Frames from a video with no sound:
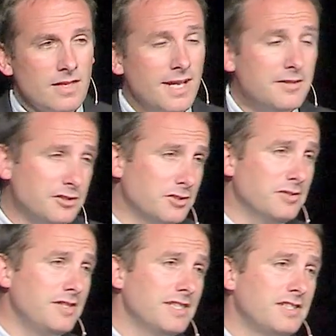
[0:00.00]
And the
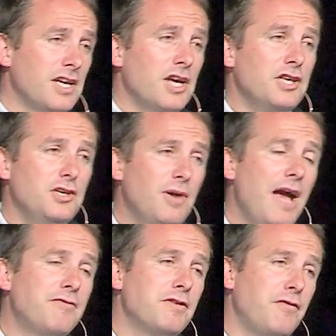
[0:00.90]
truth is, you
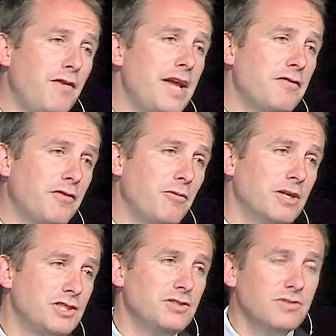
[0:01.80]
have to fight for
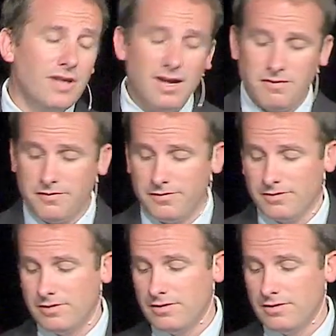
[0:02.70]
what you love.